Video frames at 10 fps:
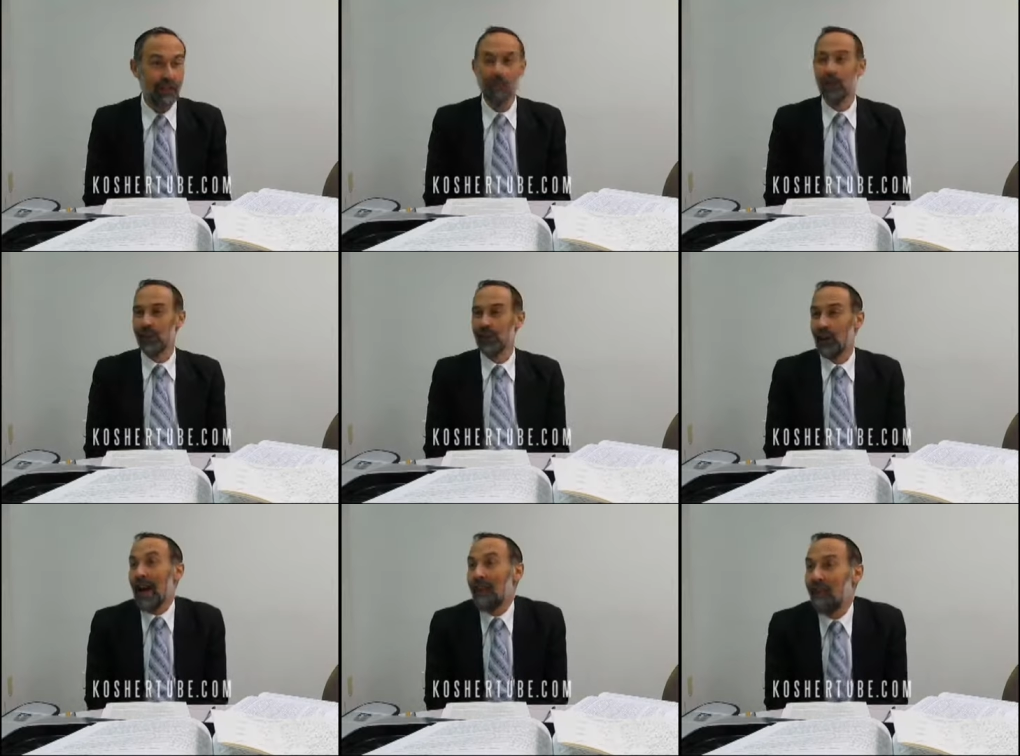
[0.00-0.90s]
Musaf? You know,
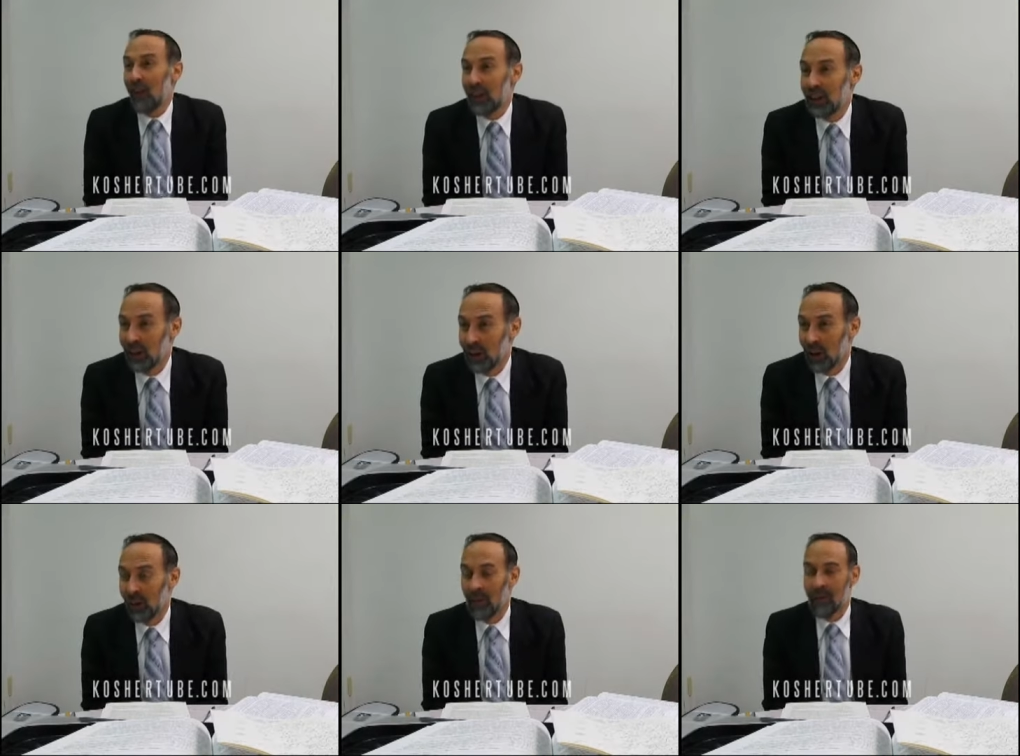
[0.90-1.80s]
how far can you
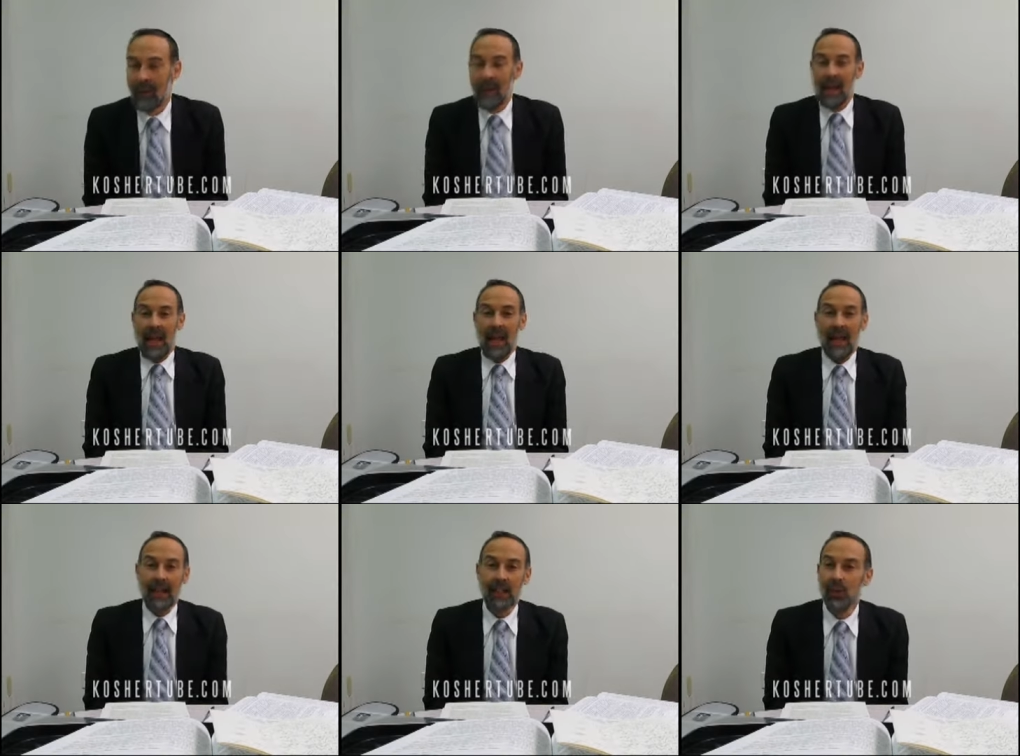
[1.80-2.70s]
go? And
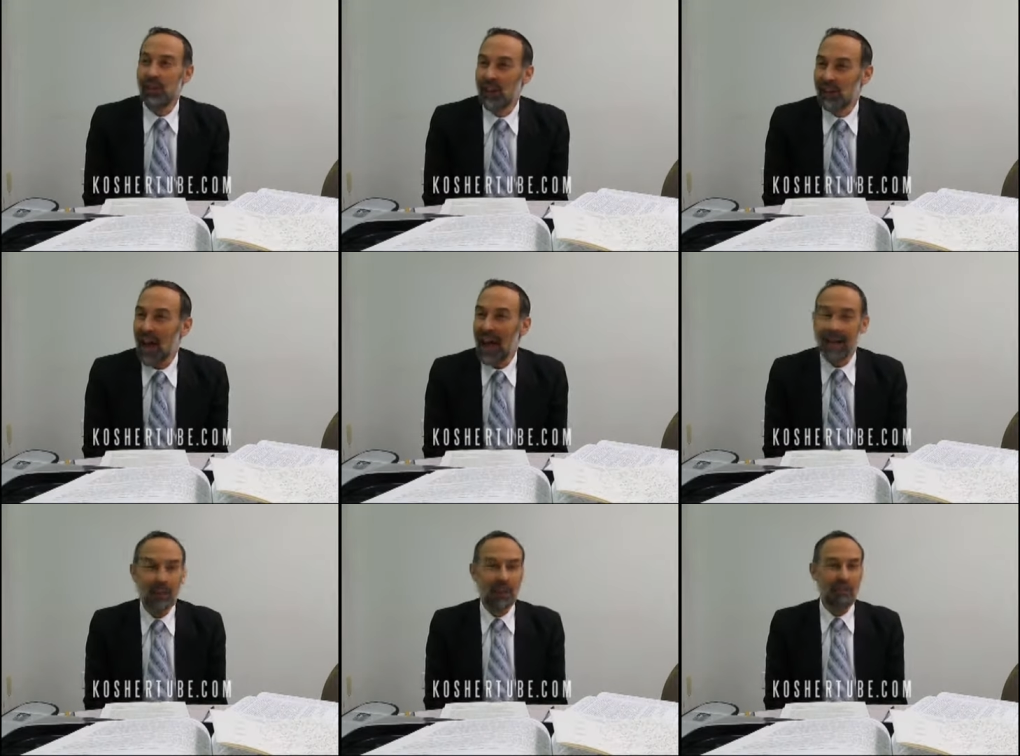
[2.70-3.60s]
I use this
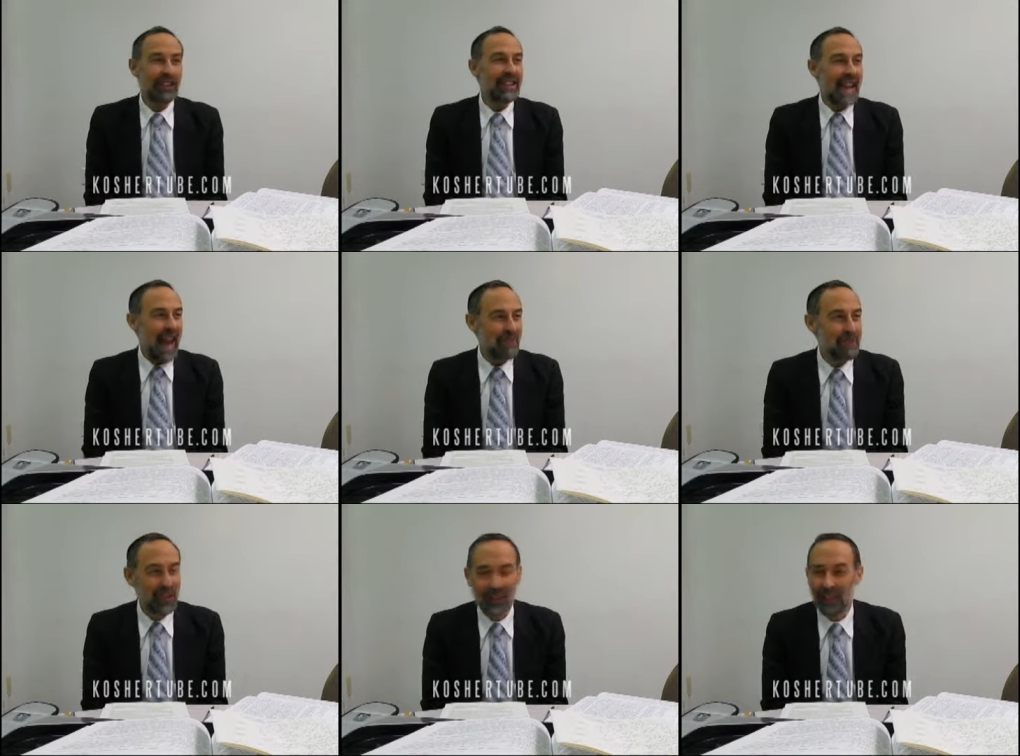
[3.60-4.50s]
title to really
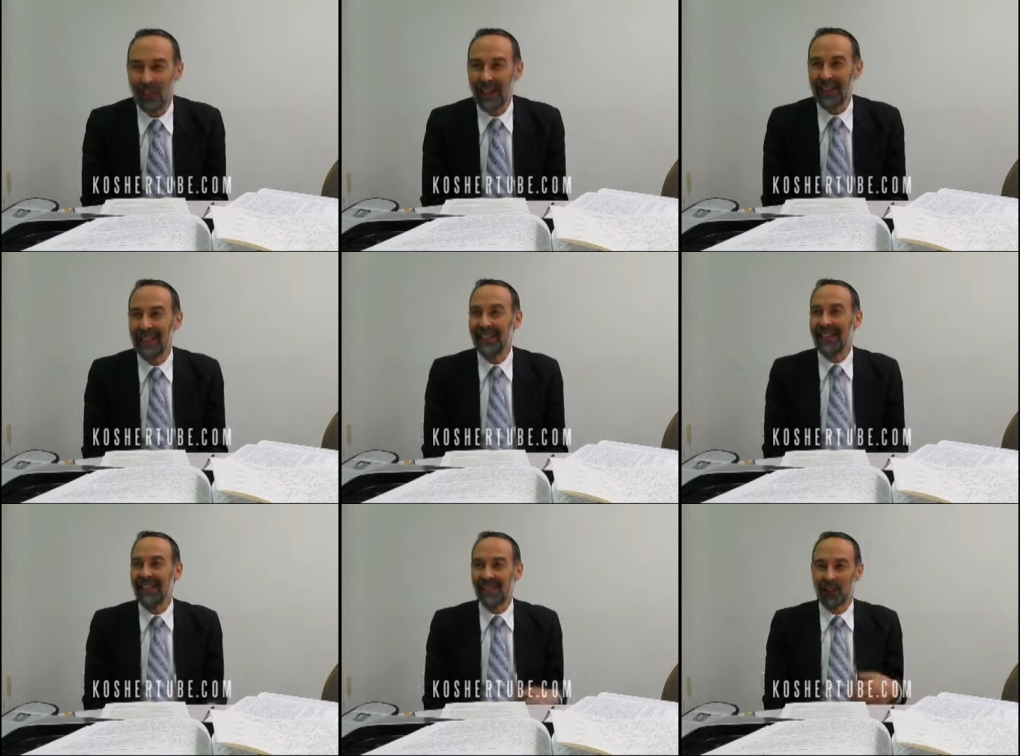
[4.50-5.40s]
capture what I think
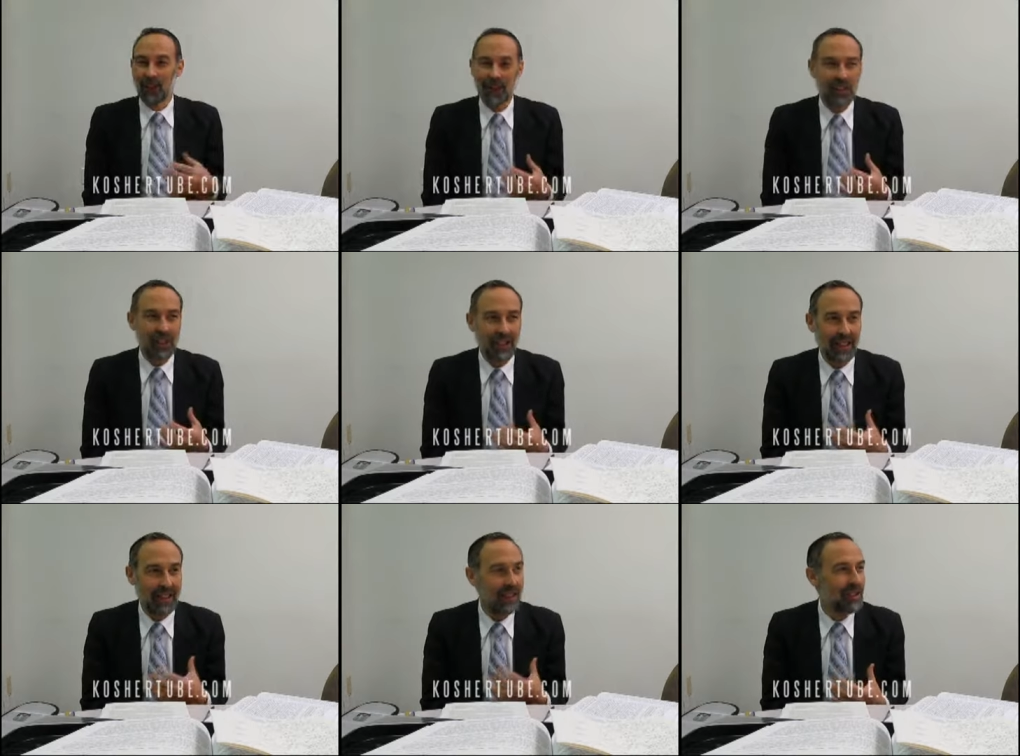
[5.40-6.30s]
is a question
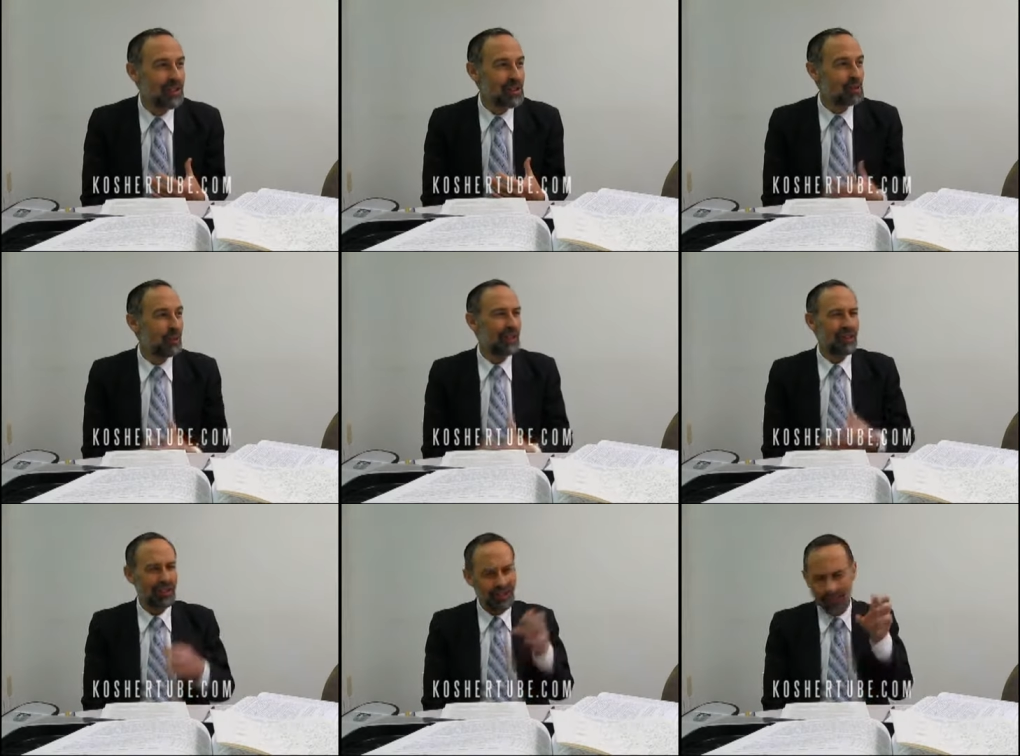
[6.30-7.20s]
that deals with
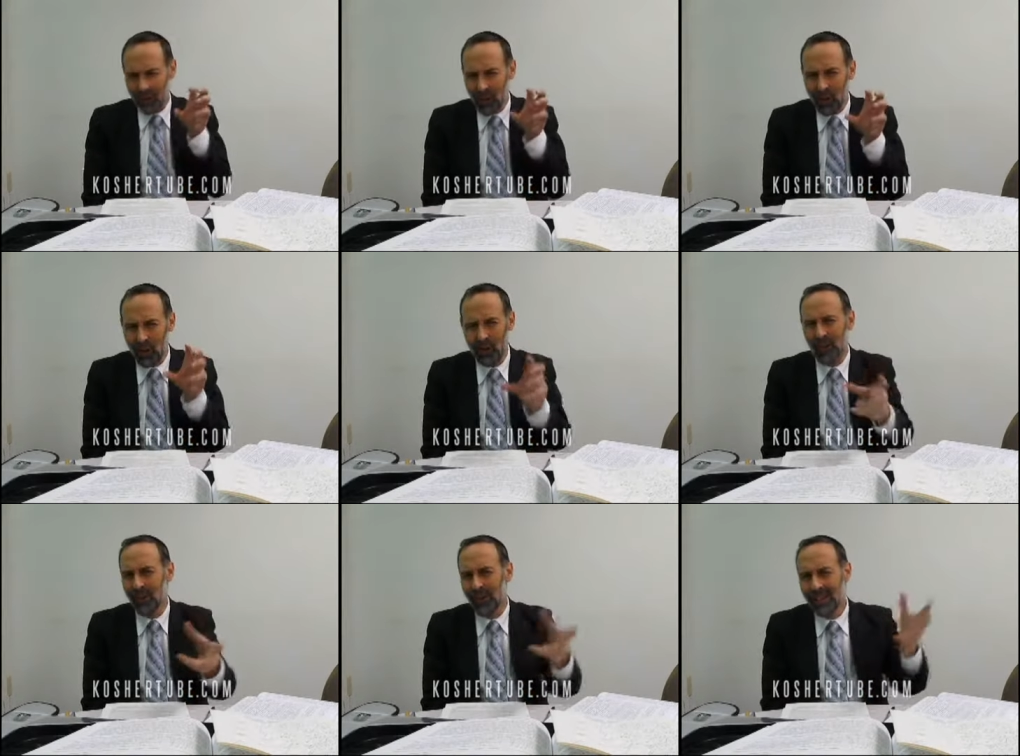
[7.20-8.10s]
the
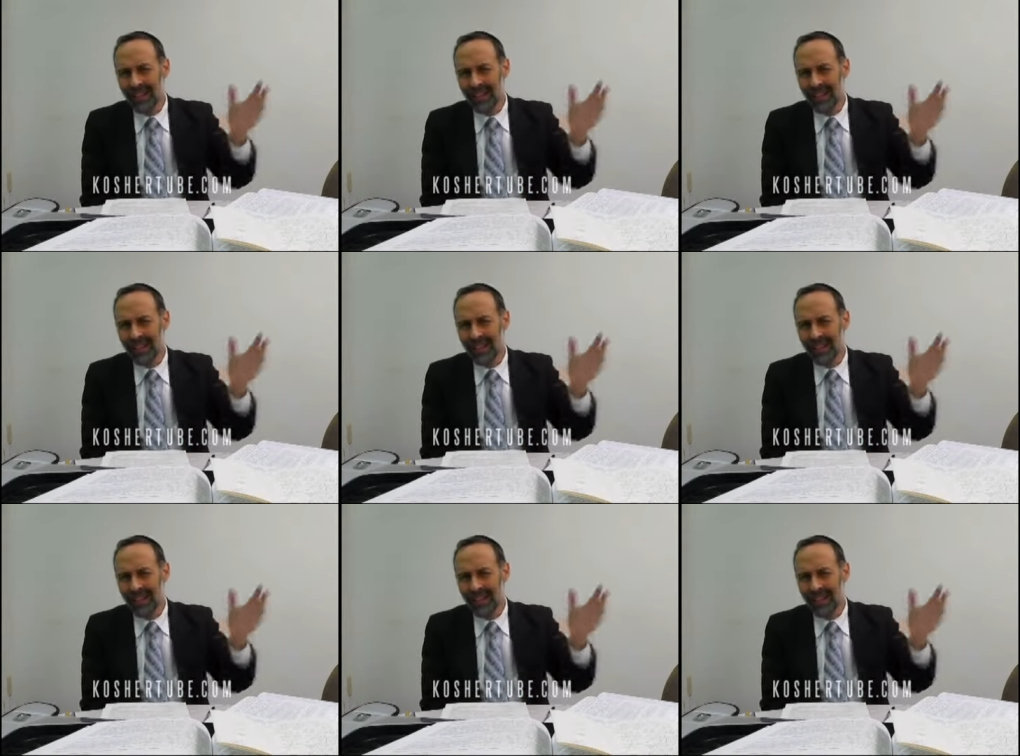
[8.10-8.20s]
whole